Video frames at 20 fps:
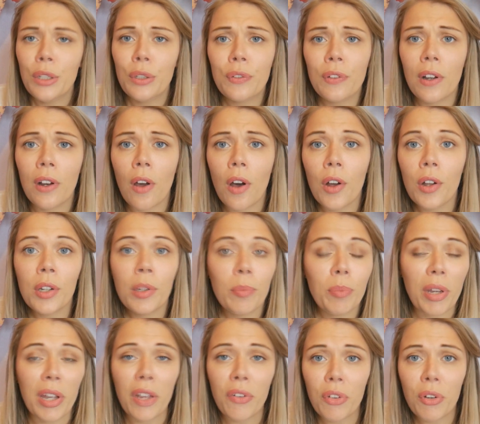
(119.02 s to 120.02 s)
full on,
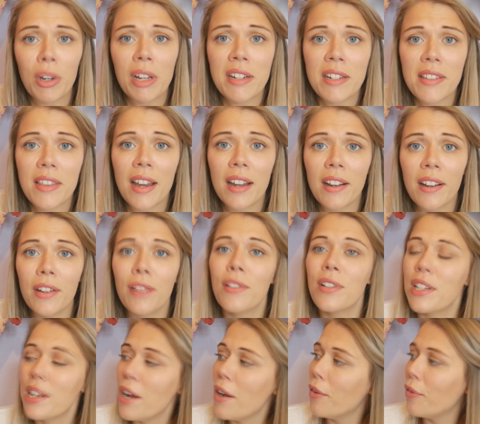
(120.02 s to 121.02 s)
but if you're into that kind of
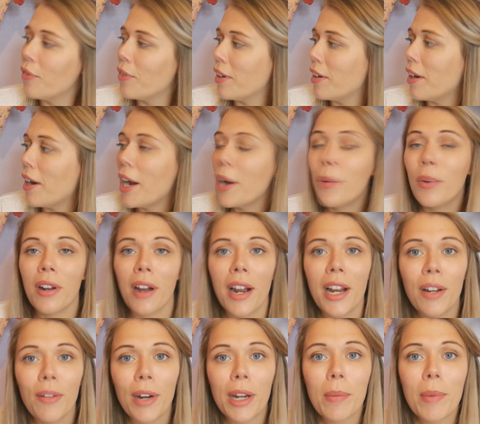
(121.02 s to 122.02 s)
stuff then I would
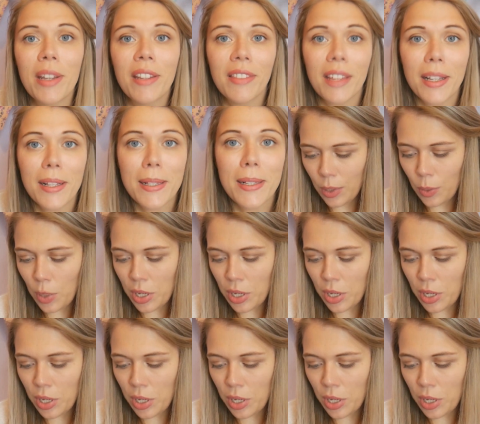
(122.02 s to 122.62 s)
highly recommend this.